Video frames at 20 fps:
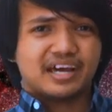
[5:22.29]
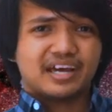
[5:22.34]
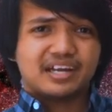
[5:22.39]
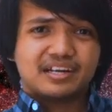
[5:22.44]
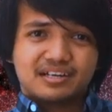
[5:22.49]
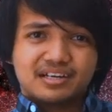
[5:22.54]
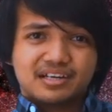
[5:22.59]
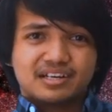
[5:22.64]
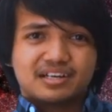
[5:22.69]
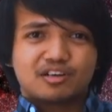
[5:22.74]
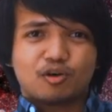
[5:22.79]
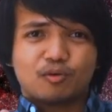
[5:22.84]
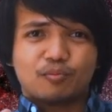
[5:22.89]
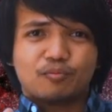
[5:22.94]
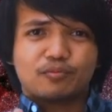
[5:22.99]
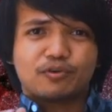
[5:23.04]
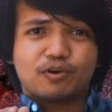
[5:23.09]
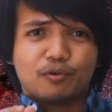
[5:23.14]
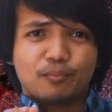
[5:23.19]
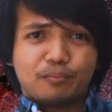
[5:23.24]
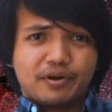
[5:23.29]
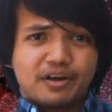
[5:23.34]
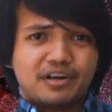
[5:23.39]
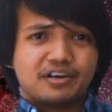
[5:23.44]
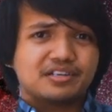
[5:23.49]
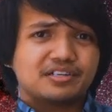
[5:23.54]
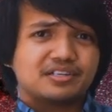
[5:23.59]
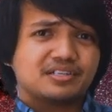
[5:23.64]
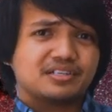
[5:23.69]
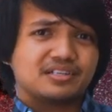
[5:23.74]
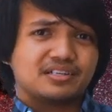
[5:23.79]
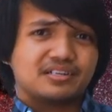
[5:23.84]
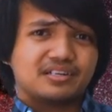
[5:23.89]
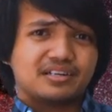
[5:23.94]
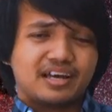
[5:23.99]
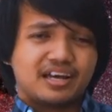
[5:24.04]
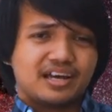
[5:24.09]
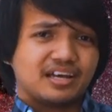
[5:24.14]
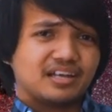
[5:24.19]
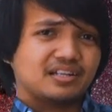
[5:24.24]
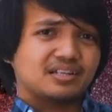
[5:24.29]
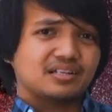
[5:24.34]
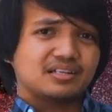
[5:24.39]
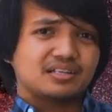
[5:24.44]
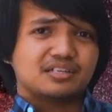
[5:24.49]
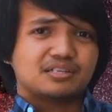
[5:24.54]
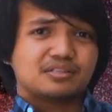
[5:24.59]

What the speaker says: and compare that